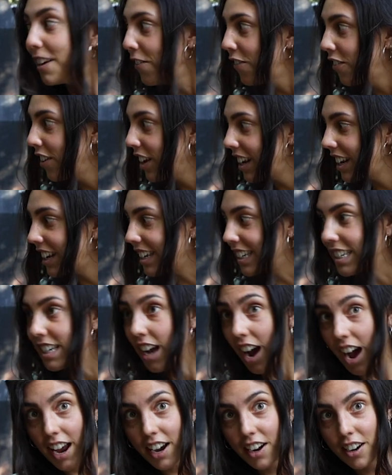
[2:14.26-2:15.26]
could fit an
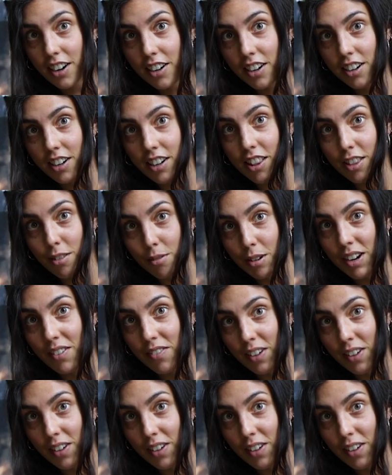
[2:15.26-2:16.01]
entire 3